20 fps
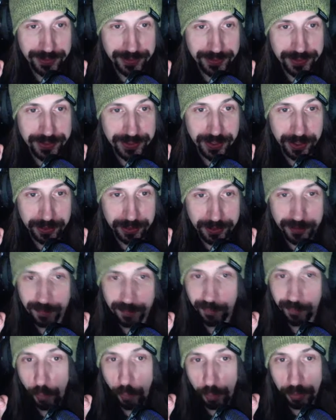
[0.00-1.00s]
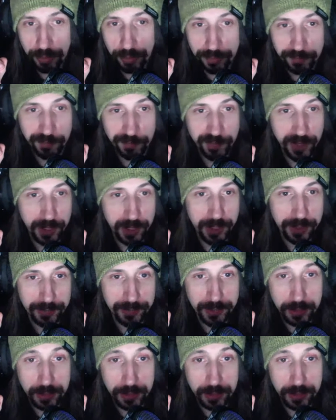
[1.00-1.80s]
of Scythes 4 and 5,